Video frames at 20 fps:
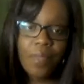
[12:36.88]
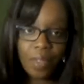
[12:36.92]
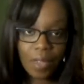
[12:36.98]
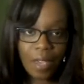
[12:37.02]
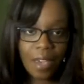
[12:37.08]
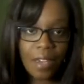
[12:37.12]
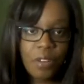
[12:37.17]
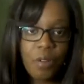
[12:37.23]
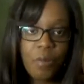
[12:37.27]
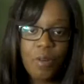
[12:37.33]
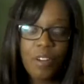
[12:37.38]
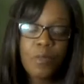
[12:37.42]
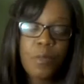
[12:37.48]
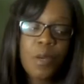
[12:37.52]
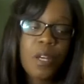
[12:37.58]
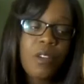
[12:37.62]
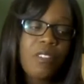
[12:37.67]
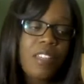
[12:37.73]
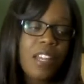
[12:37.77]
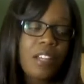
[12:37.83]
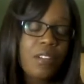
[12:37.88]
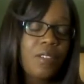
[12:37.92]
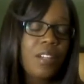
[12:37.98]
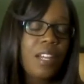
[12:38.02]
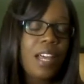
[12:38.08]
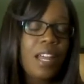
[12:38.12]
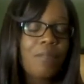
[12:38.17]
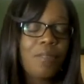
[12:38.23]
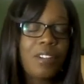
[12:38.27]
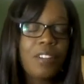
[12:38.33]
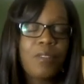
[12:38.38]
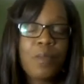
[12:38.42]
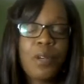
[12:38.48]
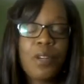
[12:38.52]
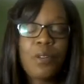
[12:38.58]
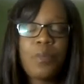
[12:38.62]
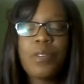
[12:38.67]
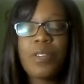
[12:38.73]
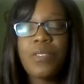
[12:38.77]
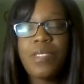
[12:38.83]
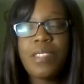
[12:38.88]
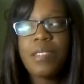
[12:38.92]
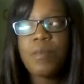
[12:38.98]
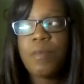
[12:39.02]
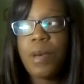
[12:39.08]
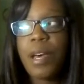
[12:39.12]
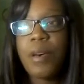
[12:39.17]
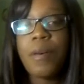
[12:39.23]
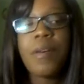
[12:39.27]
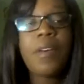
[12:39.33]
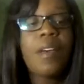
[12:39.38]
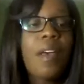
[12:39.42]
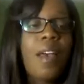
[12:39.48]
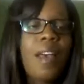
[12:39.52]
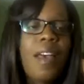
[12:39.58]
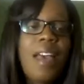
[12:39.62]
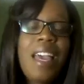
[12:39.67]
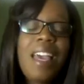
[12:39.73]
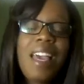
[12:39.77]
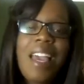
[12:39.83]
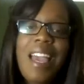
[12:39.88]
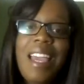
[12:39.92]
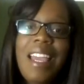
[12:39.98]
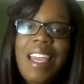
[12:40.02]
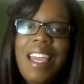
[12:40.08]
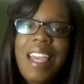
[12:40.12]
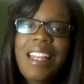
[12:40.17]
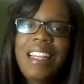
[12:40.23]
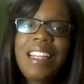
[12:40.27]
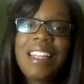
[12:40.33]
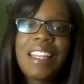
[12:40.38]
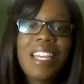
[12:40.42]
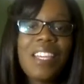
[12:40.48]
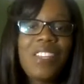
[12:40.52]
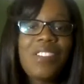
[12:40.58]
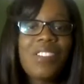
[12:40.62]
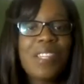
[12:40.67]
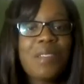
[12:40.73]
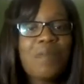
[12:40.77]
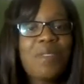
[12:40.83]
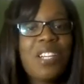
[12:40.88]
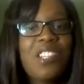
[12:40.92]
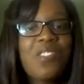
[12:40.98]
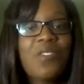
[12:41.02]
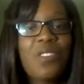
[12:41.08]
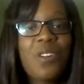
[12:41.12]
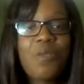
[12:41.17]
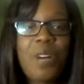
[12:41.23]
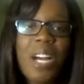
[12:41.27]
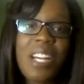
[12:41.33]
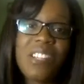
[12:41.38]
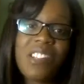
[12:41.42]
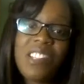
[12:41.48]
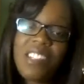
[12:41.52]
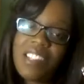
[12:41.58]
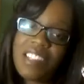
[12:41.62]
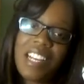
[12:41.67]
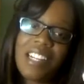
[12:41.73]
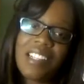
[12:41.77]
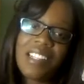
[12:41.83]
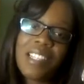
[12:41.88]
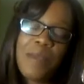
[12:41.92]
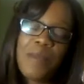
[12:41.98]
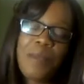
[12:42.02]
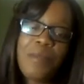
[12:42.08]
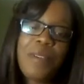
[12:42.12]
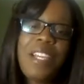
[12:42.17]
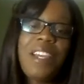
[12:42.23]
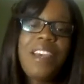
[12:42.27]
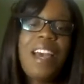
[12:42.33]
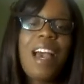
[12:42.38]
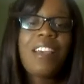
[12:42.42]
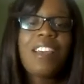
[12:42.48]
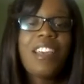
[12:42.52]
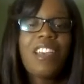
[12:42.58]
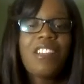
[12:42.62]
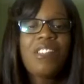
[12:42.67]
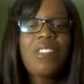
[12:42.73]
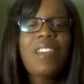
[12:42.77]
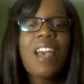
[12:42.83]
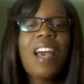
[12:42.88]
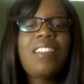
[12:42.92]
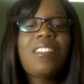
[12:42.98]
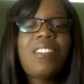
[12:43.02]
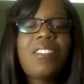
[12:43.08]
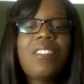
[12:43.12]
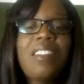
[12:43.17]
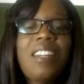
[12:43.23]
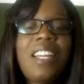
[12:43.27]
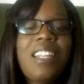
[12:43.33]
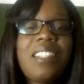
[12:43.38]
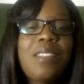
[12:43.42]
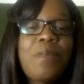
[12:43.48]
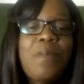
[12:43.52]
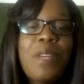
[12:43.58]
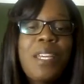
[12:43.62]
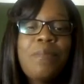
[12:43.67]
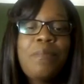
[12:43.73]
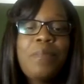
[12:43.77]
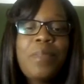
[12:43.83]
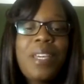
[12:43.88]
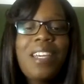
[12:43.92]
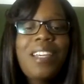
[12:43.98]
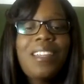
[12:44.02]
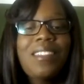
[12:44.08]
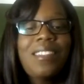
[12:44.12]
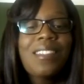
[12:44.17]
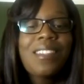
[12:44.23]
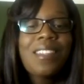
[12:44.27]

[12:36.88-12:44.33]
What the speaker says: I do work from home, so I do a lot of work from home posts as well. And thank you so much for watching Shantae Maria. I'll catch you guys on the next one. Peace.